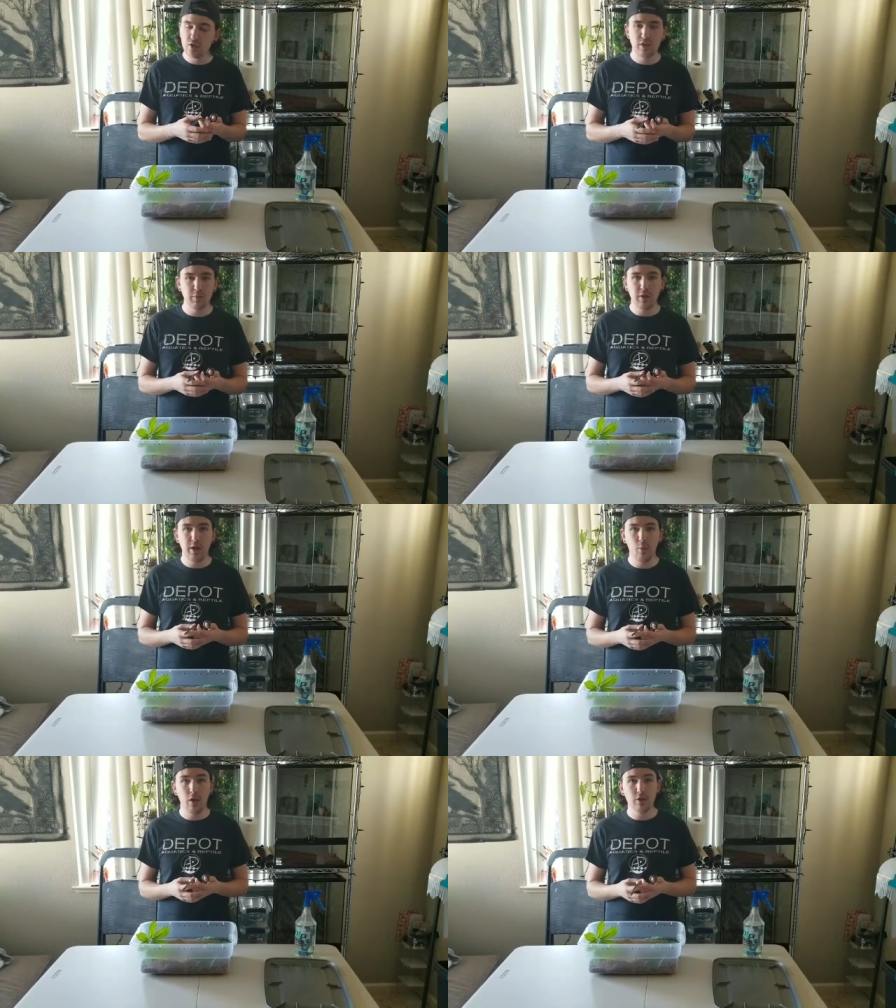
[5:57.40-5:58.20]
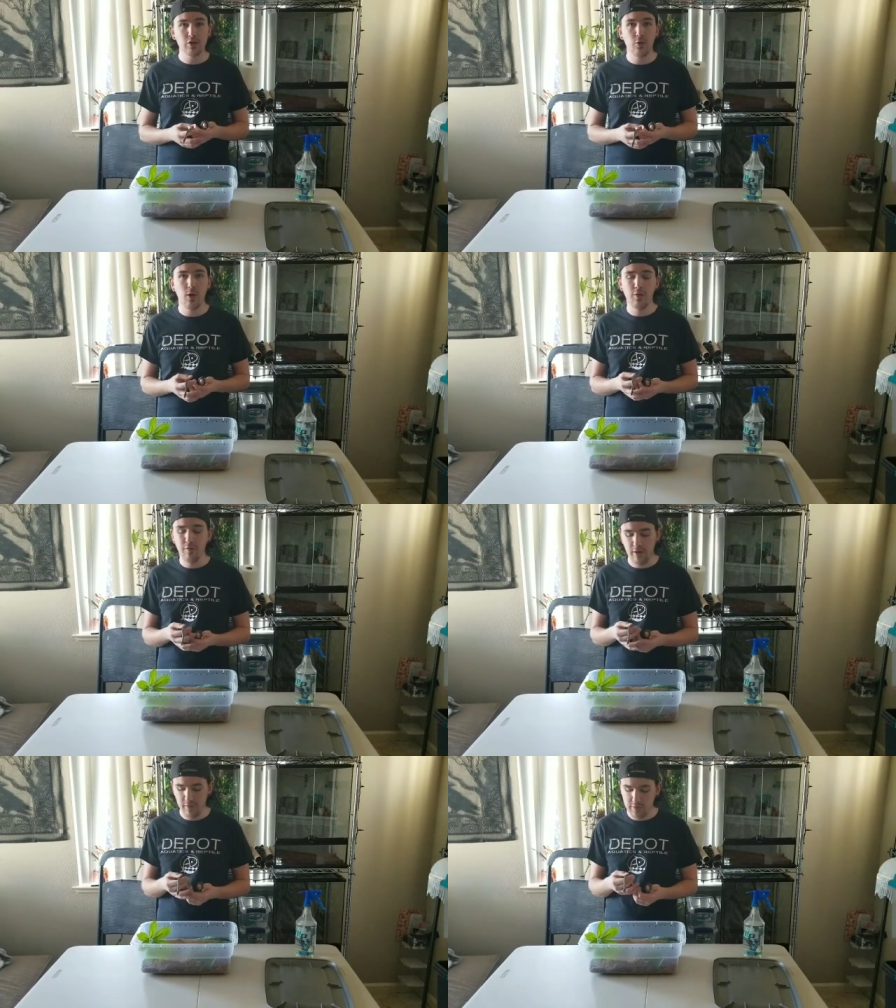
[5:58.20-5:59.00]
just something I want to show off.
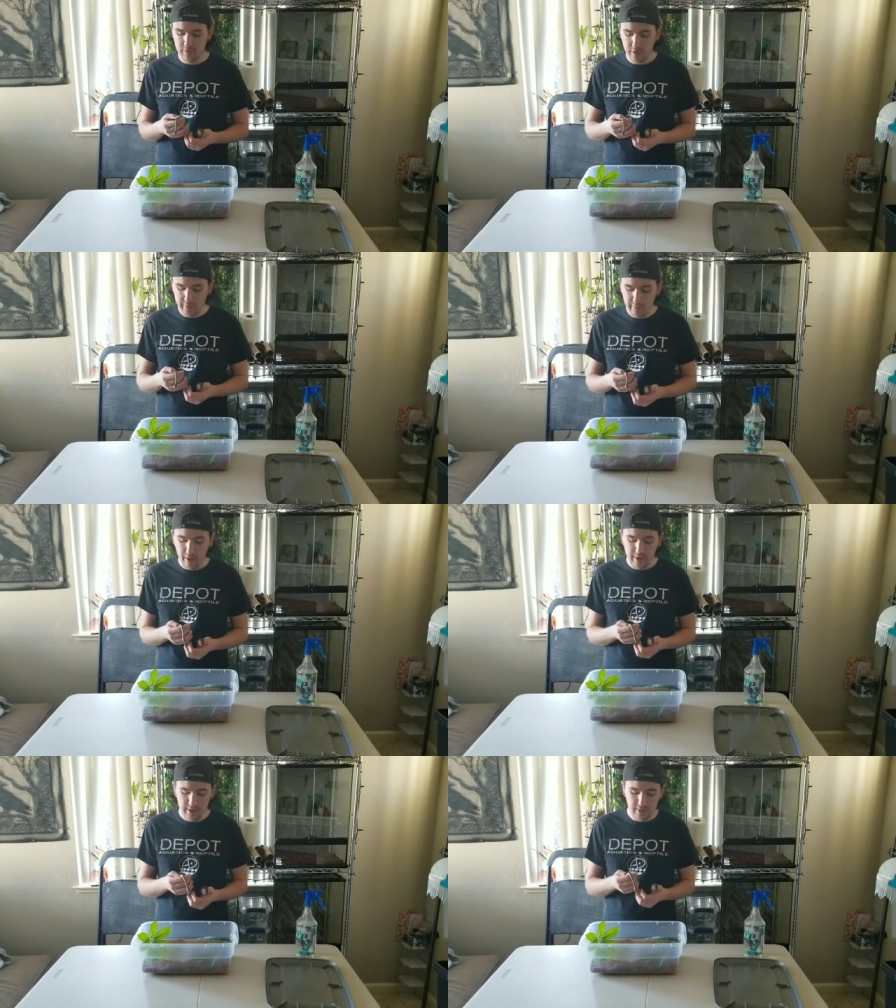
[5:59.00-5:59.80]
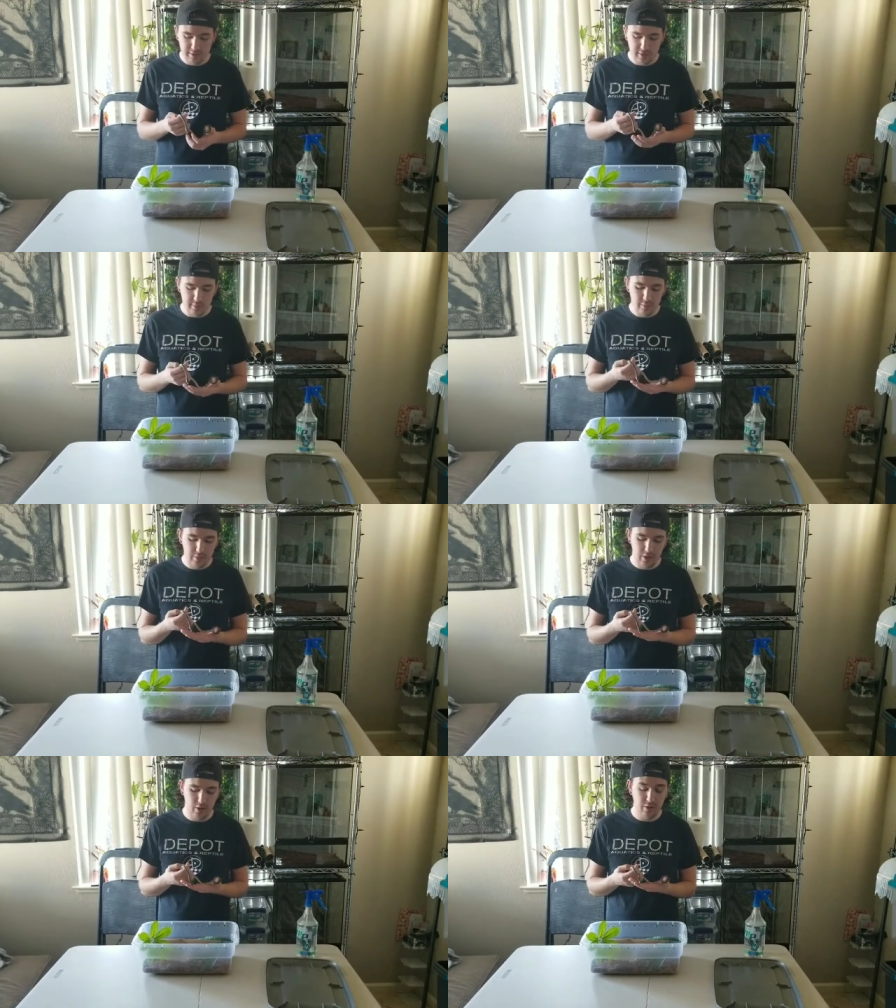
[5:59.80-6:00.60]
And if she's going to be bitey, it's going to be
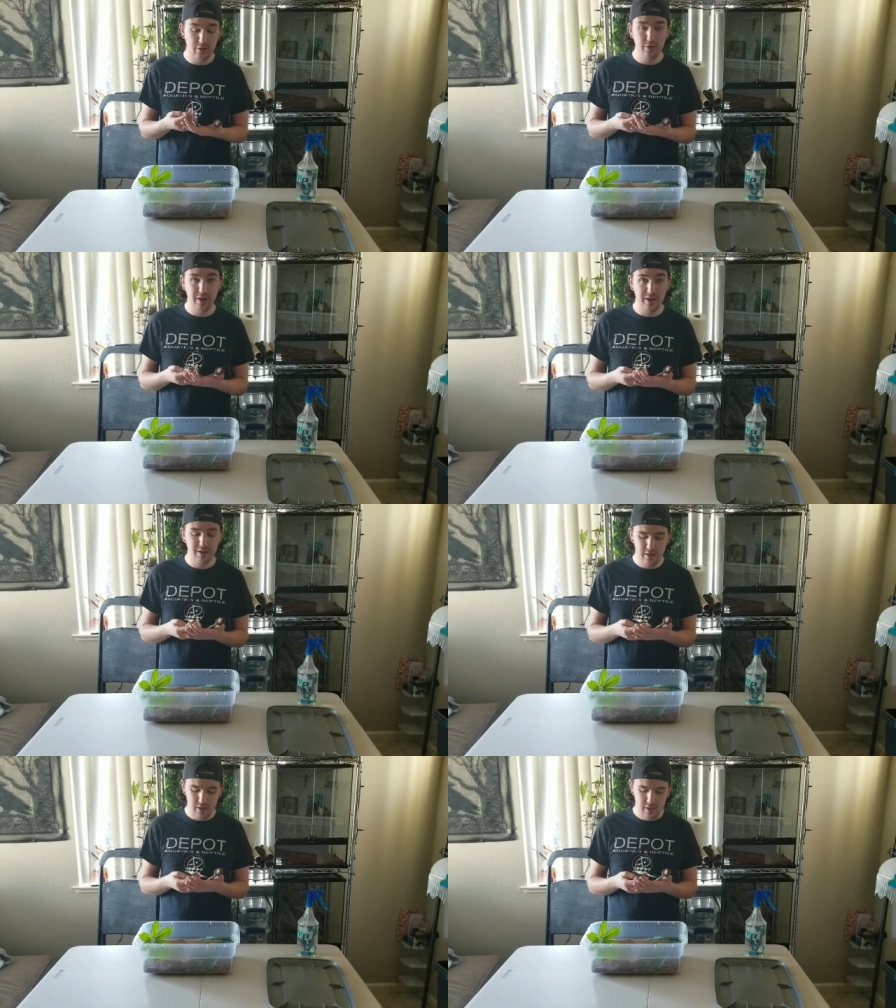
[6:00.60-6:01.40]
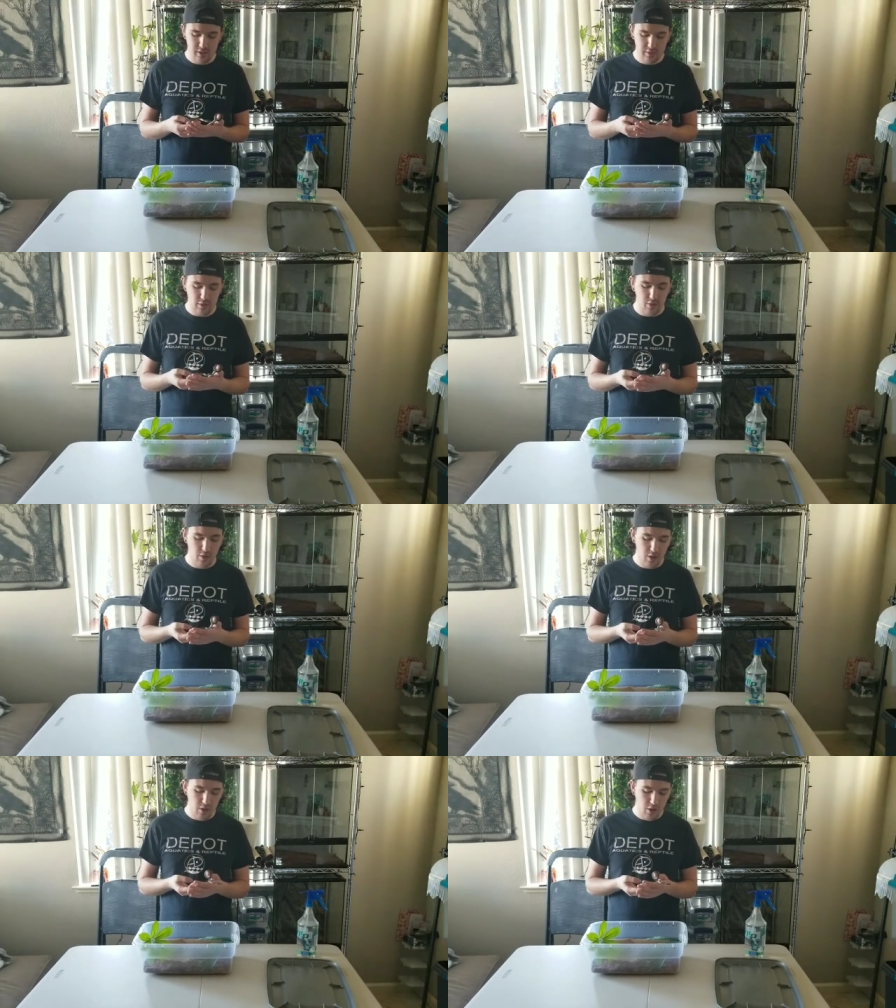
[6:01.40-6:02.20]
really hard to do that. So